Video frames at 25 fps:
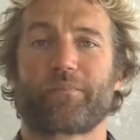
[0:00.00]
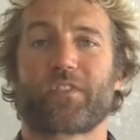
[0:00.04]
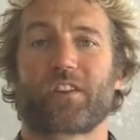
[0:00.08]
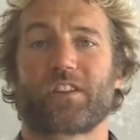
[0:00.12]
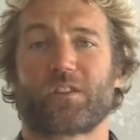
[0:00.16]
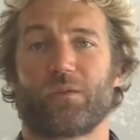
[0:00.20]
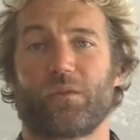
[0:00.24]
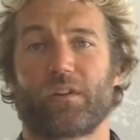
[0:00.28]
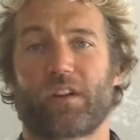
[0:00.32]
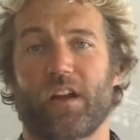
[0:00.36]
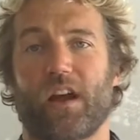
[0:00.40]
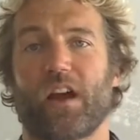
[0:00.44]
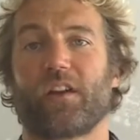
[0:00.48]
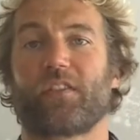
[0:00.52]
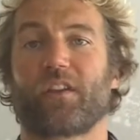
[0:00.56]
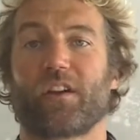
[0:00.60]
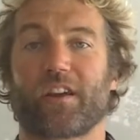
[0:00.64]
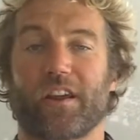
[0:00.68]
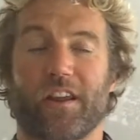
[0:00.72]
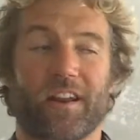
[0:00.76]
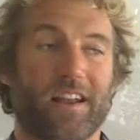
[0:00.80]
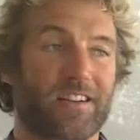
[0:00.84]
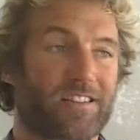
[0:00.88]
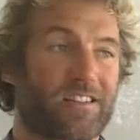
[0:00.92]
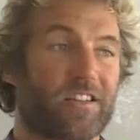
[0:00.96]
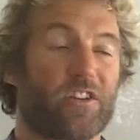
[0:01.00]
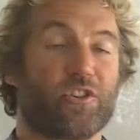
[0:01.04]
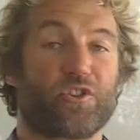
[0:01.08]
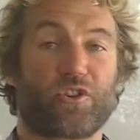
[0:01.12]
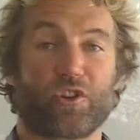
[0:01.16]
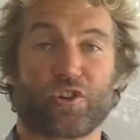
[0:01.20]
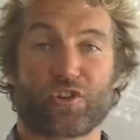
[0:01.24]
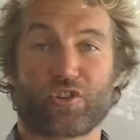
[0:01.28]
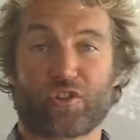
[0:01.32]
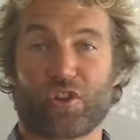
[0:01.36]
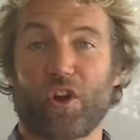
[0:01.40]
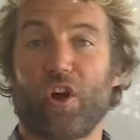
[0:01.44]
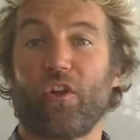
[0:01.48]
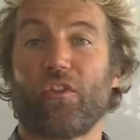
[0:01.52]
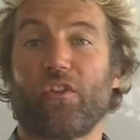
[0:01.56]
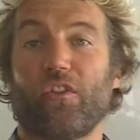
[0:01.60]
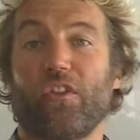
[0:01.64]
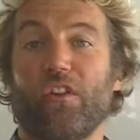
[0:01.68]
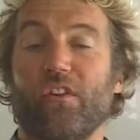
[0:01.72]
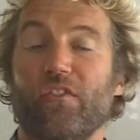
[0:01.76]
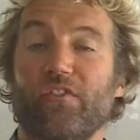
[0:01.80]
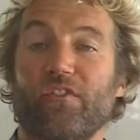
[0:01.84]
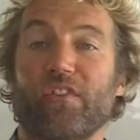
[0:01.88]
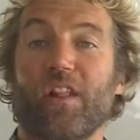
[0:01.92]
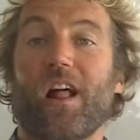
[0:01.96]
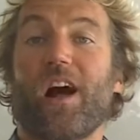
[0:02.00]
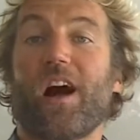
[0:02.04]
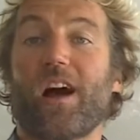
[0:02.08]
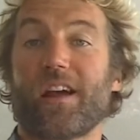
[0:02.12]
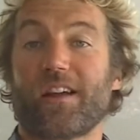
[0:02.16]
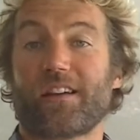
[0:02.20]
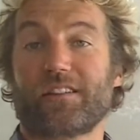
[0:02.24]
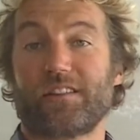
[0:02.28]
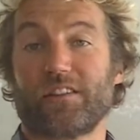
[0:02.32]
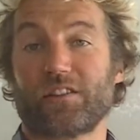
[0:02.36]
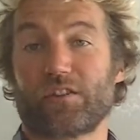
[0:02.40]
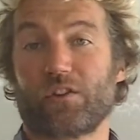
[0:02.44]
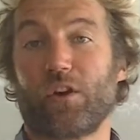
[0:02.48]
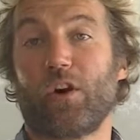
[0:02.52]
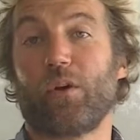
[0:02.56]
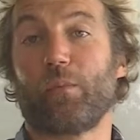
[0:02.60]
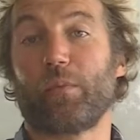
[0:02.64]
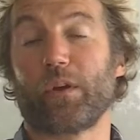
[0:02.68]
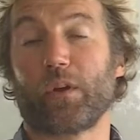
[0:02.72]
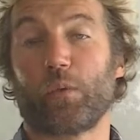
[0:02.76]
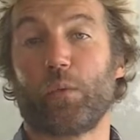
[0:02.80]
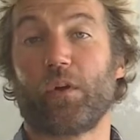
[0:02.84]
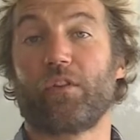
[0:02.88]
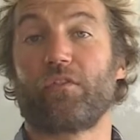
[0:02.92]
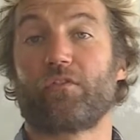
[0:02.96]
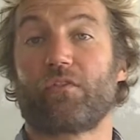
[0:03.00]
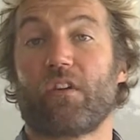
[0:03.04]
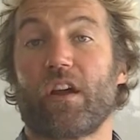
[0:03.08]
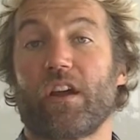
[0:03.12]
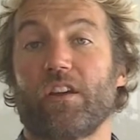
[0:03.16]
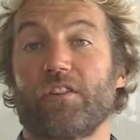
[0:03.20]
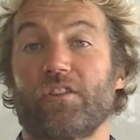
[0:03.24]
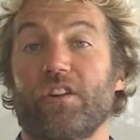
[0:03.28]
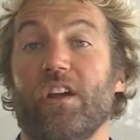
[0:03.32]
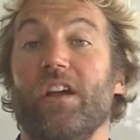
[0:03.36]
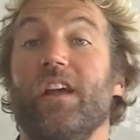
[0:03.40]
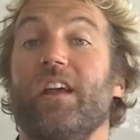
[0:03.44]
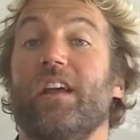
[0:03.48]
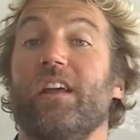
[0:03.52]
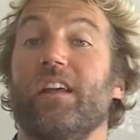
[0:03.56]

So a kite that you can actually adjust on the fly because it's got a big wind range